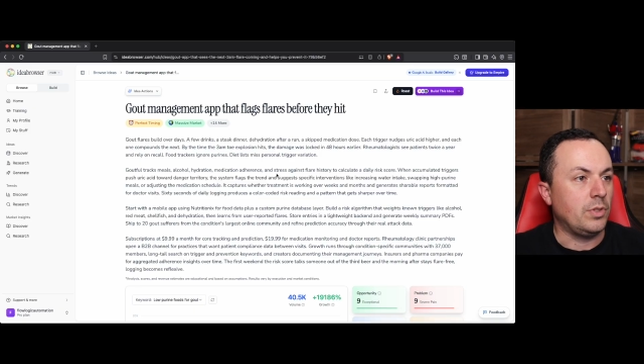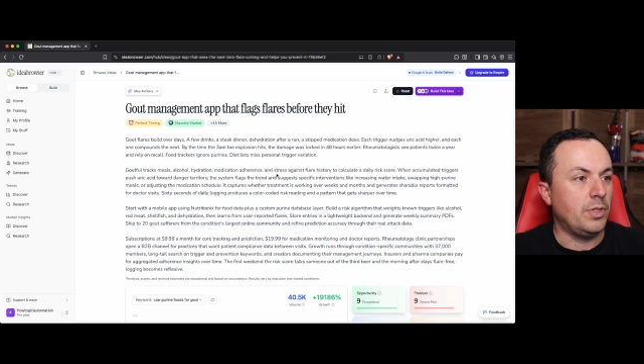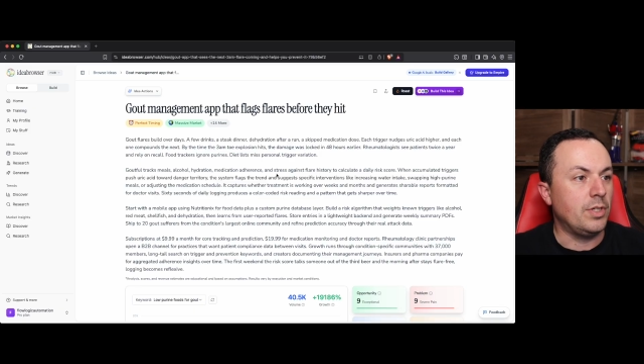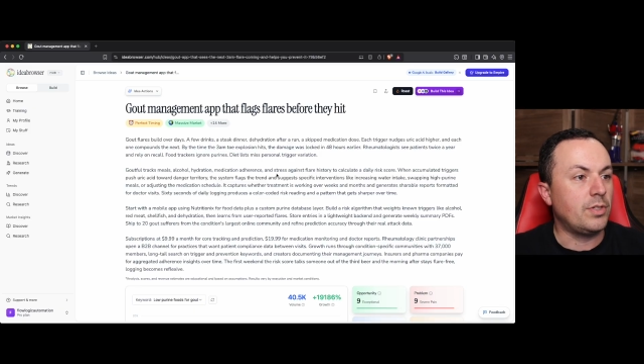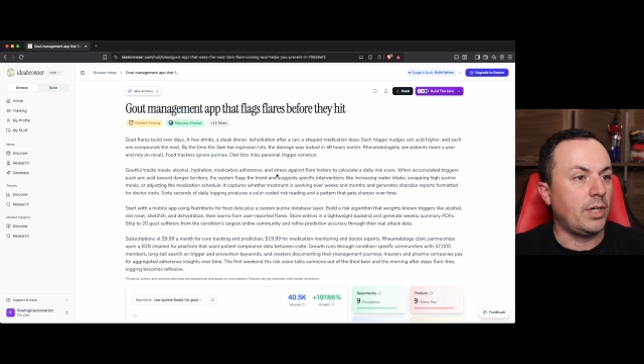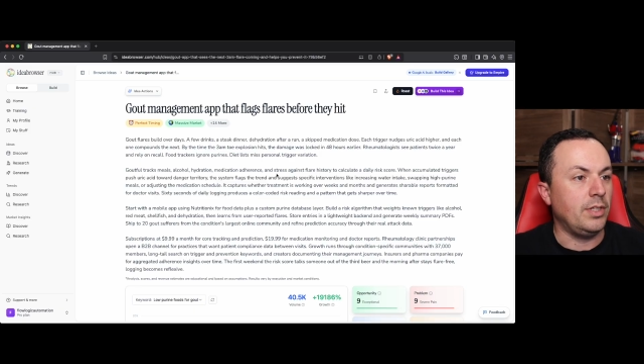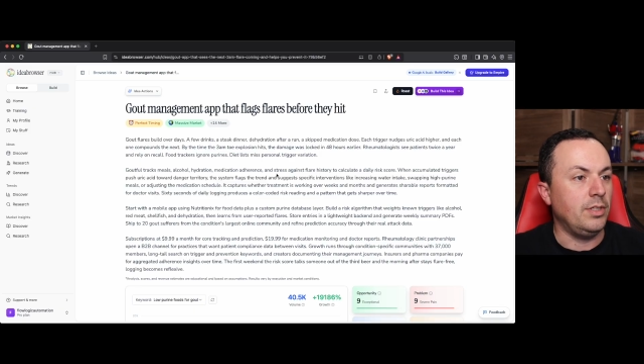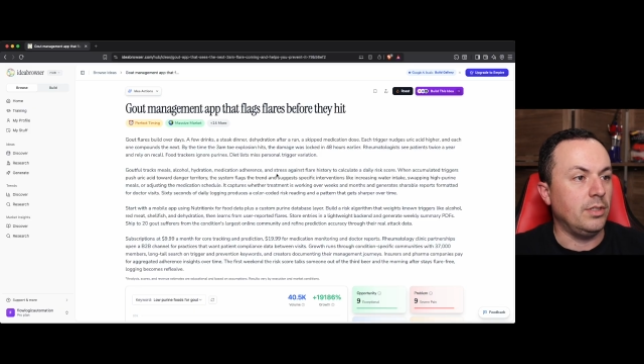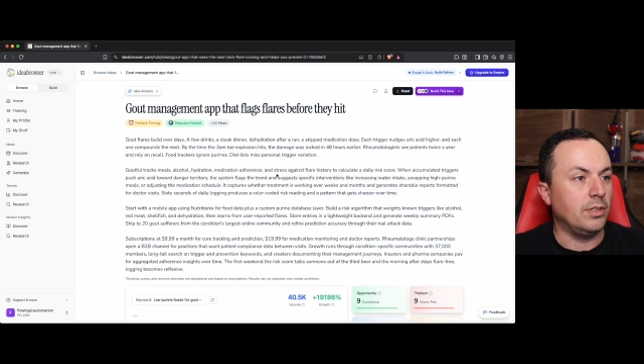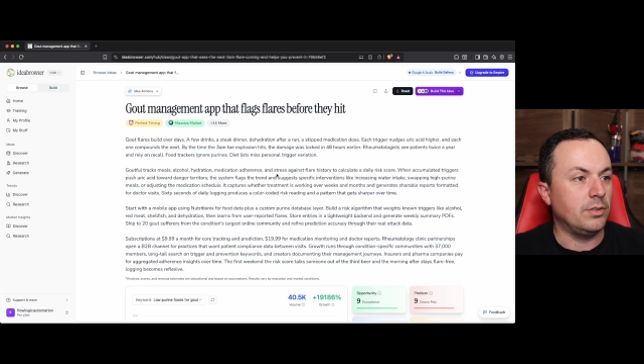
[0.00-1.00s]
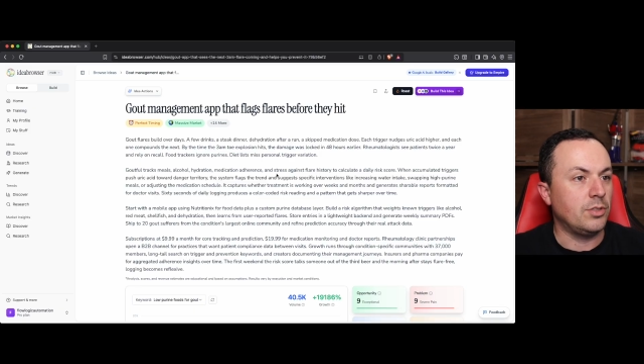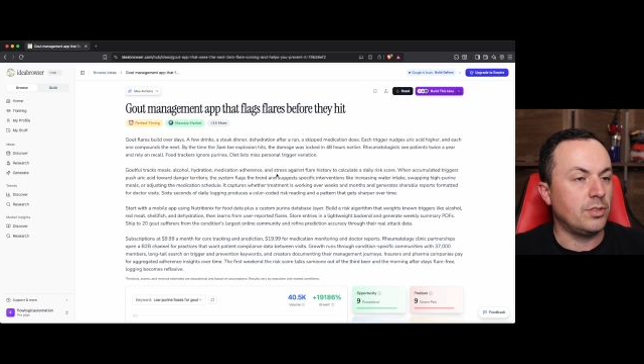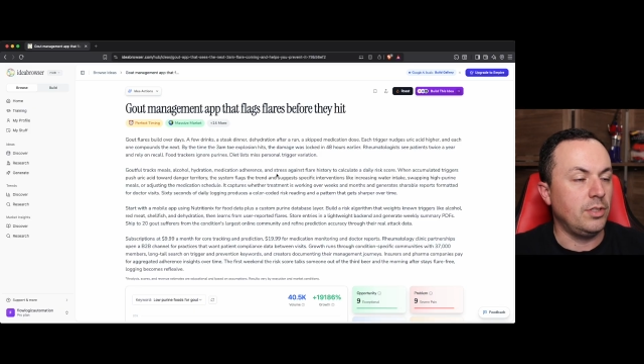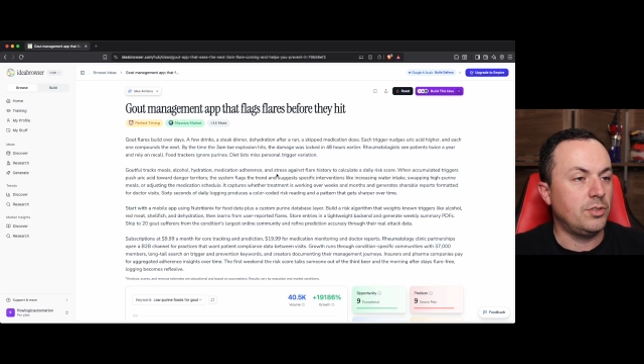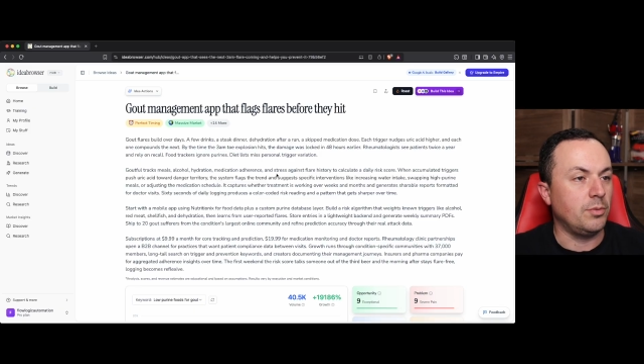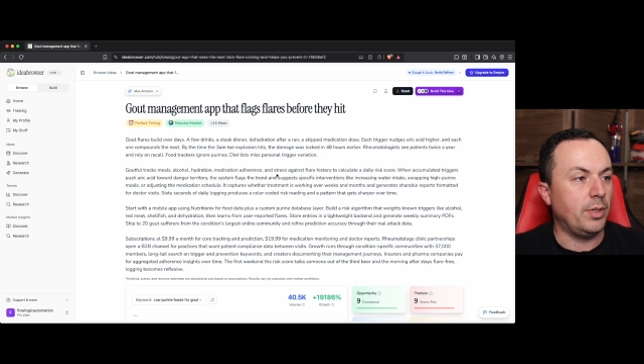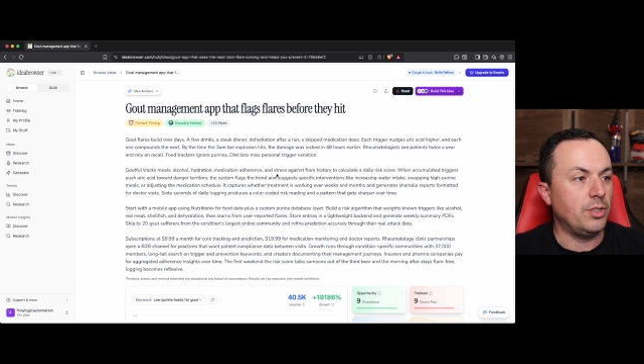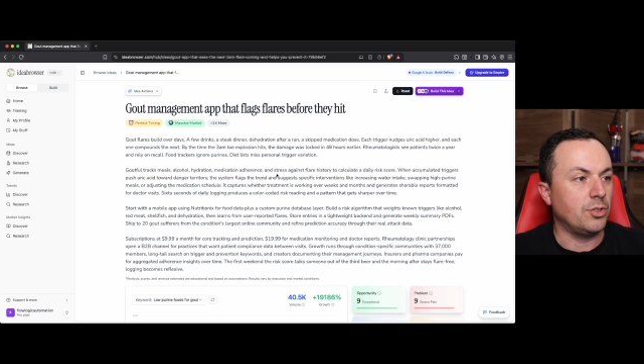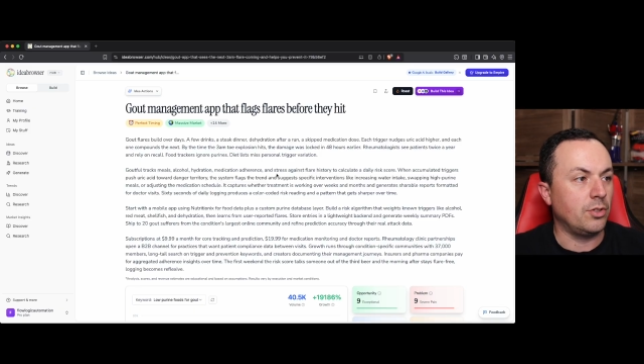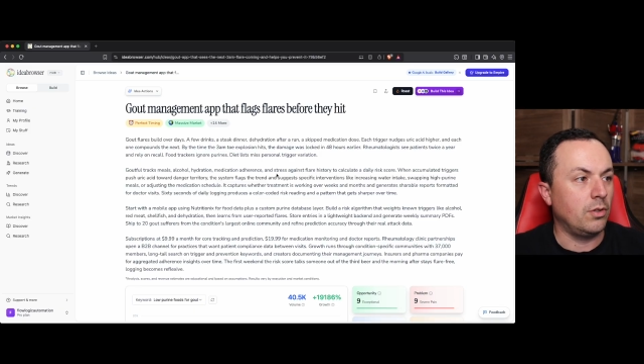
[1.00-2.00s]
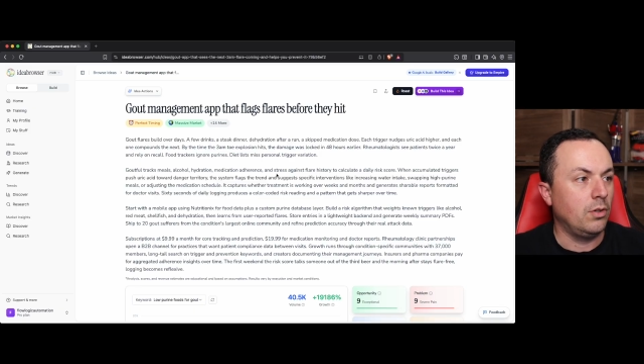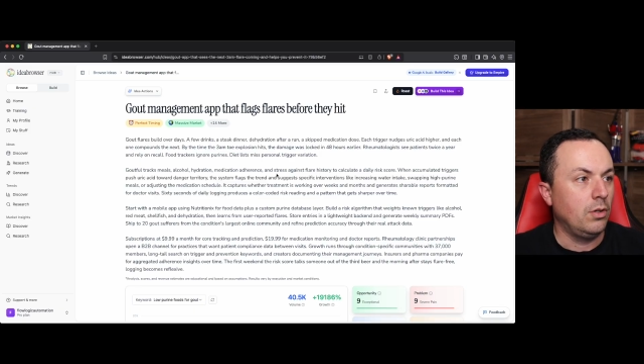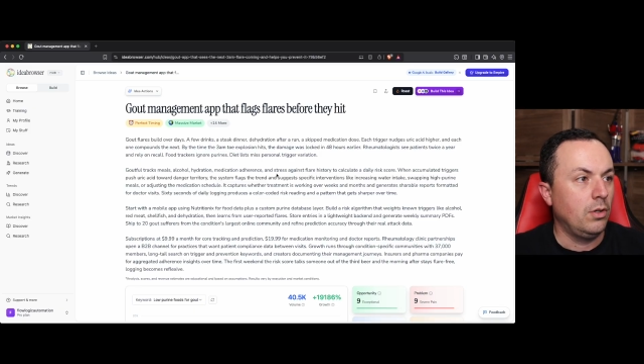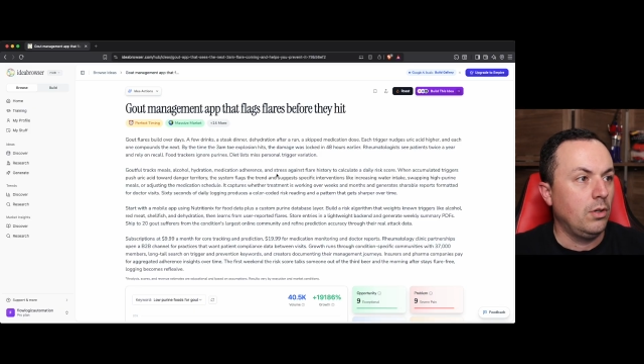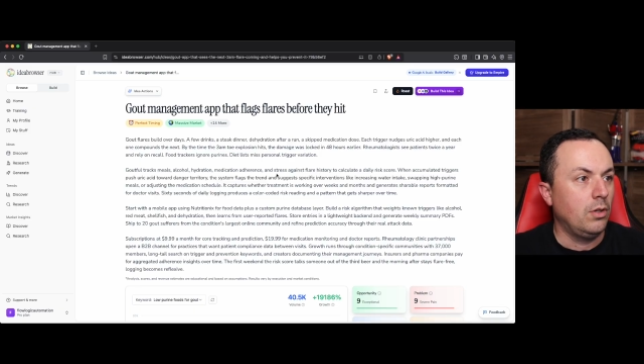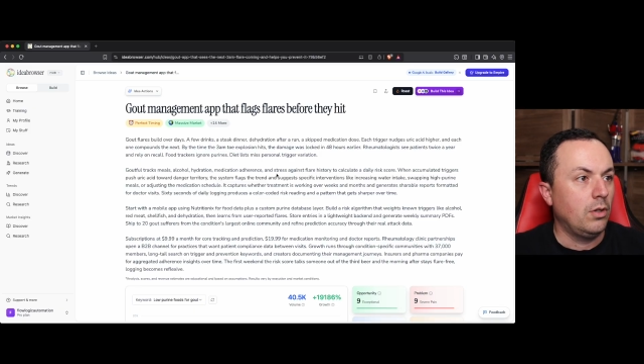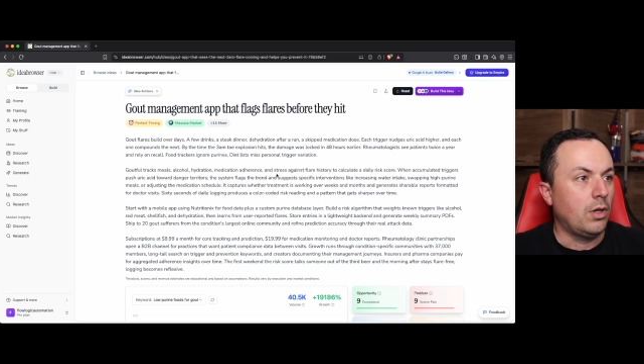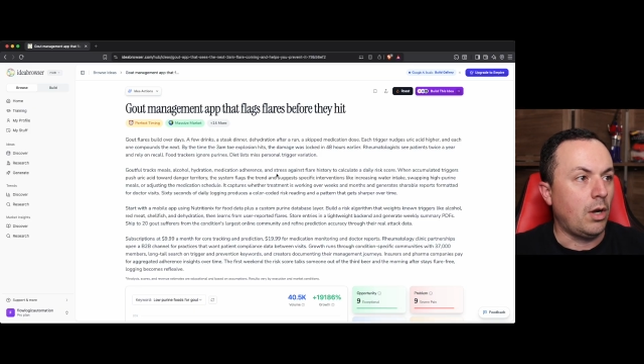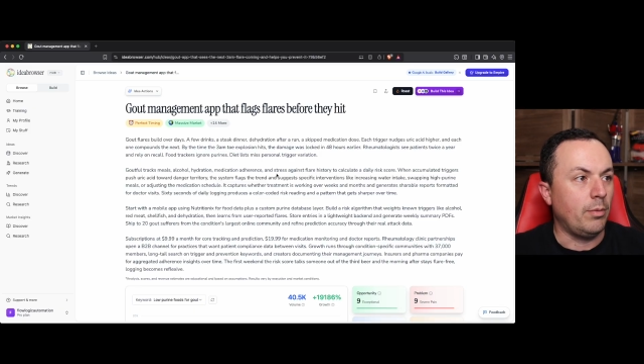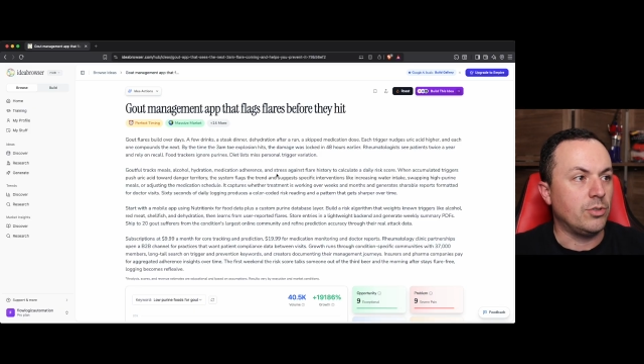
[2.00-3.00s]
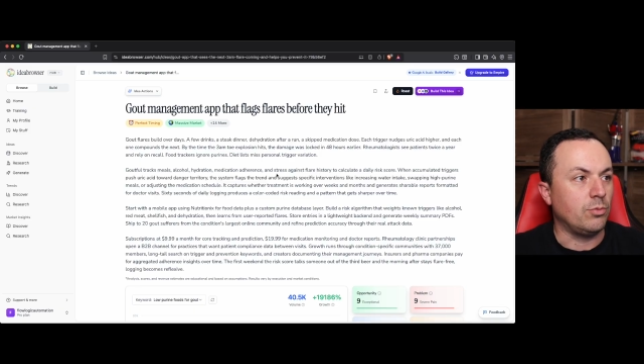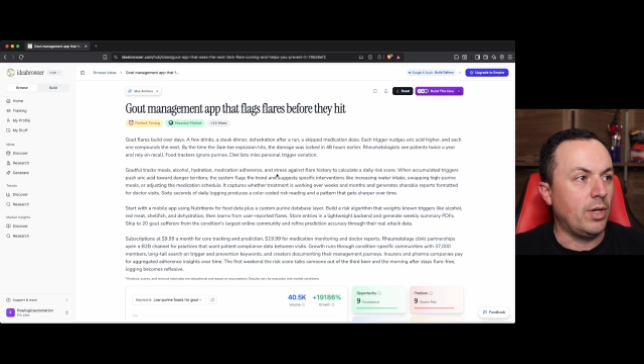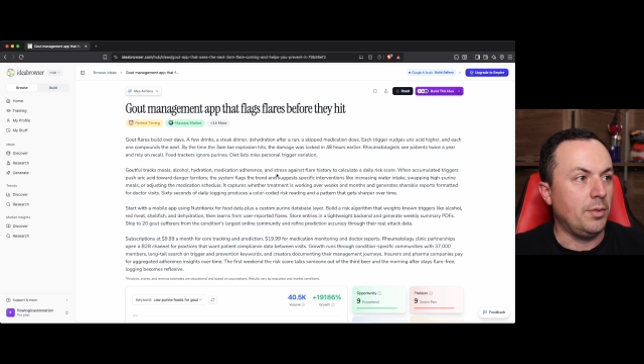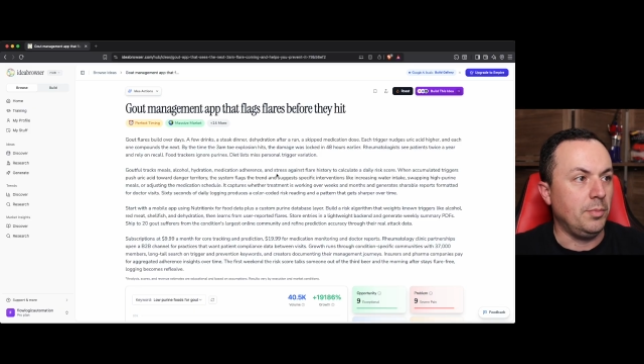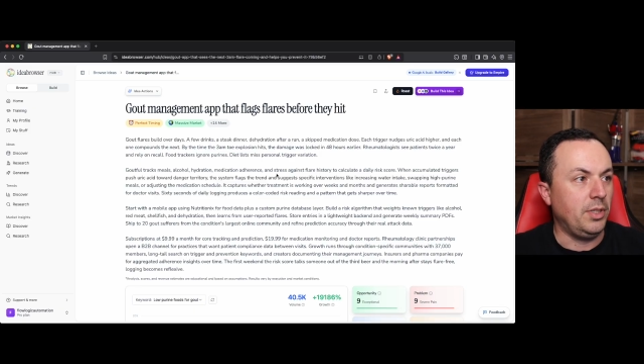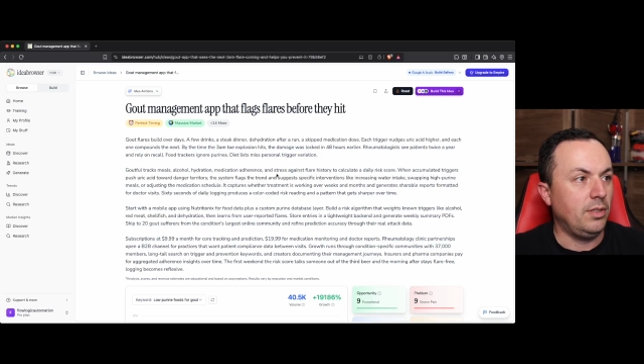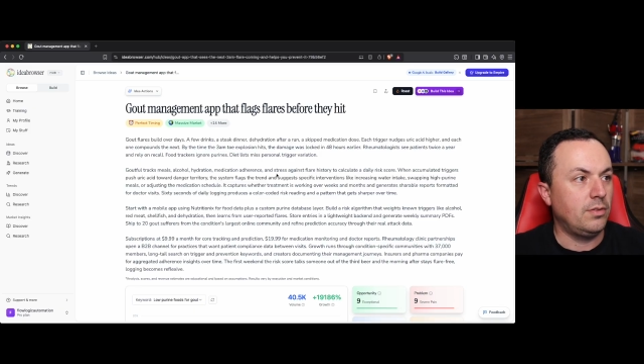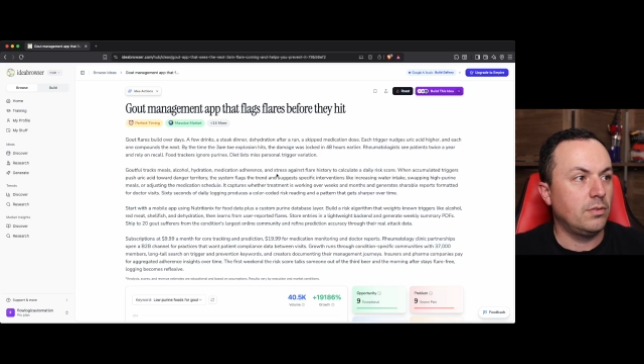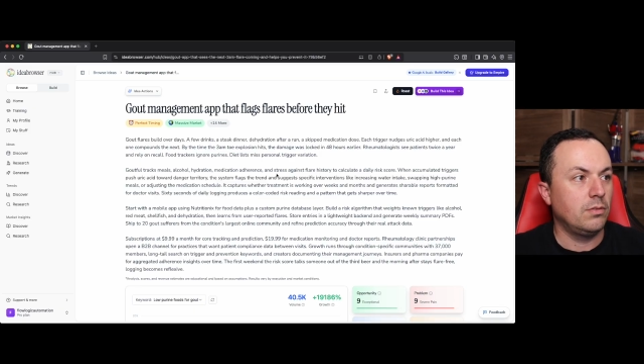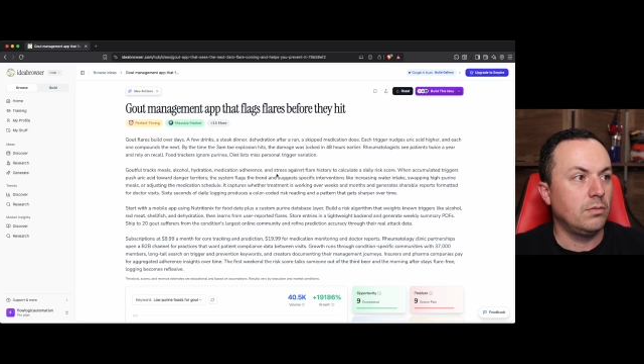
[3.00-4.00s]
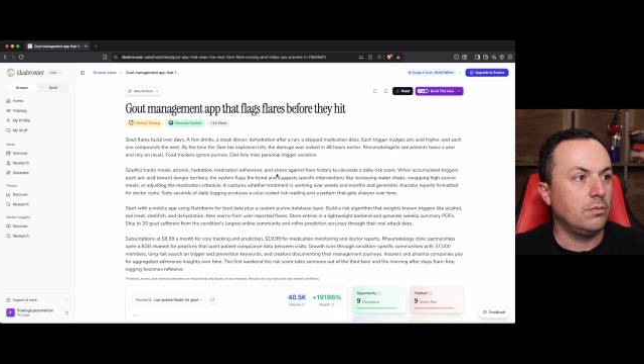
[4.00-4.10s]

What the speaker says: this idea just needs to measure how much red meat,